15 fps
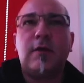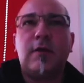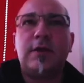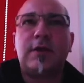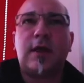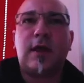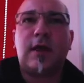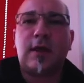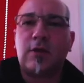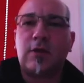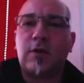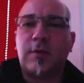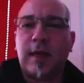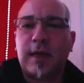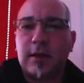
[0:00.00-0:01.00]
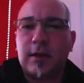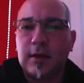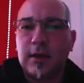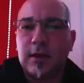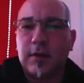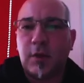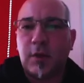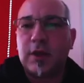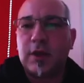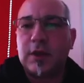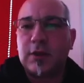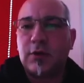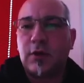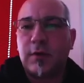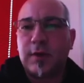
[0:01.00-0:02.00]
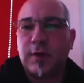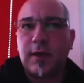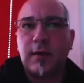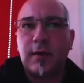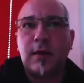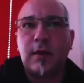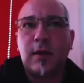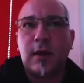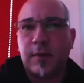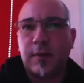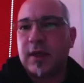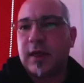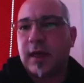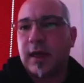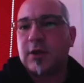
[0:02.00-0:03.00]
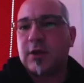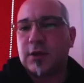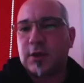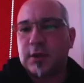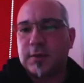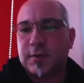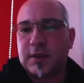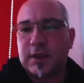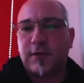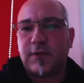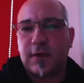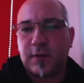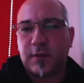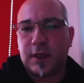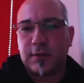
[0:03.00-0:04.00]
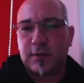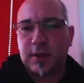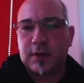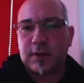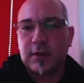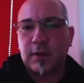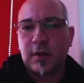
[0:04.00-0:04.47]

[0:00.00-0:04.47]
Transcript: start automatically monitoring application-specific metrics.